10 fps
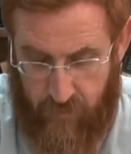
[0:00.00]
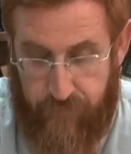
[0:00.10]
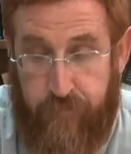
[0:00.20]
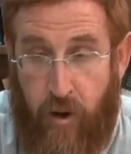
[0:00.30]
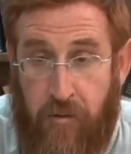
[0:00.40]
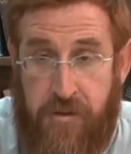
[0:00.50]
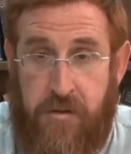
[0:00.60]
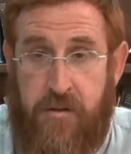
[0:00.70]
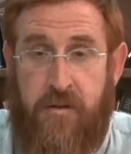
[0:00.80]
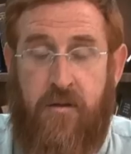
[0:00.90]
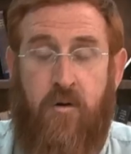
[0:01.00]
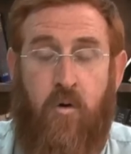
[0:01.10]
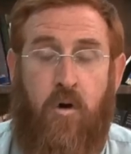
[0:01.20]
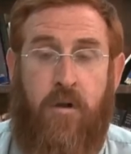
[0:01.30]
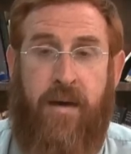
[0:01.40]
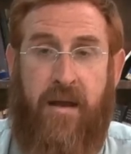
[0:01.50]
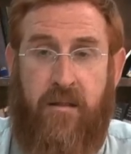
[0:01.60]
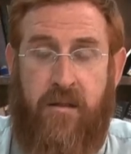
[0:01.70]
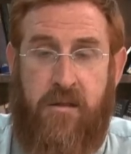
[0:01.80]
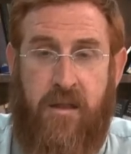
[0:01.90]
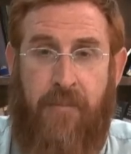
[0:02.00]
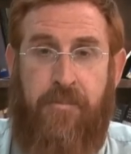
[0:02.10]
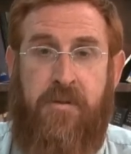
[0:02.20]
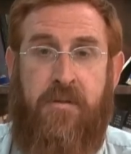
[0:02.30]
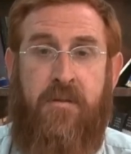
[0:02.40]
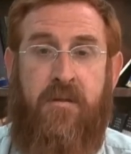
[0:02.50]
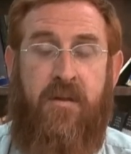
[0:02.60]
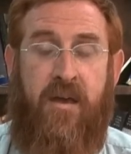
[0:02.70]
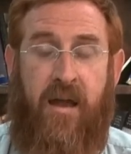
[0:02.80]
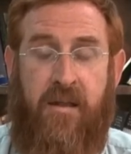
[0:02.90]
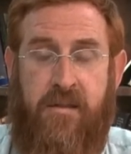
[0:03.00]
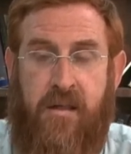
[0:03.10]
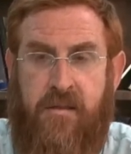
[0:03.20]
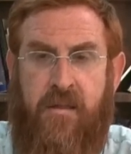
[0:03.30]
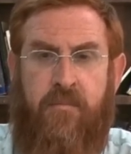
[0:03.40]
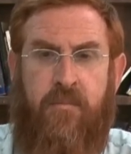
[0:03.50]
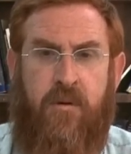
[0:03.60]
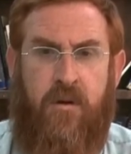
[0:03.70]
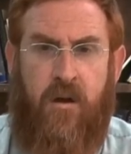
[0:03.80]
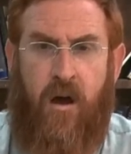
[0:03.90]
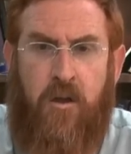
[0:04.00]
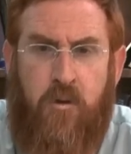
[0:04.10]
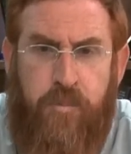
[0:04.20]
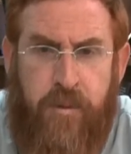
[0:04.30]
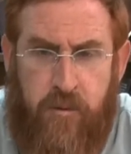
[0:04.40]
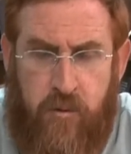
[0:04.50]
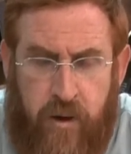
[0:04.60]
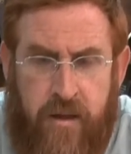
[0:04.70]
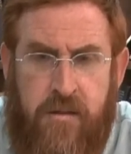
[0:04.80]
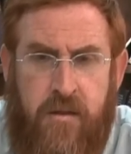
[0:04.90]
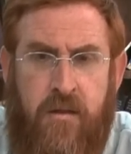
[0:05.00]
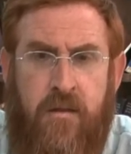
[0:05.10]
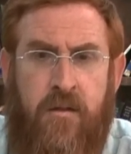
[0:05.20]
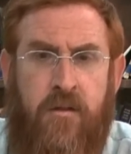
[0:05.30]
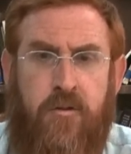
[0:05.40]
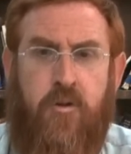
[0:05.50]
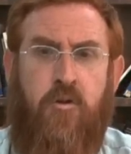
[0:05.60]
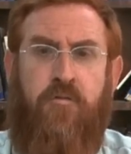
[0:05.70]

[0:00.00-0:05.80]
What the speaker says: Moses automatically stops, and he says to them, are you people crazy? Did you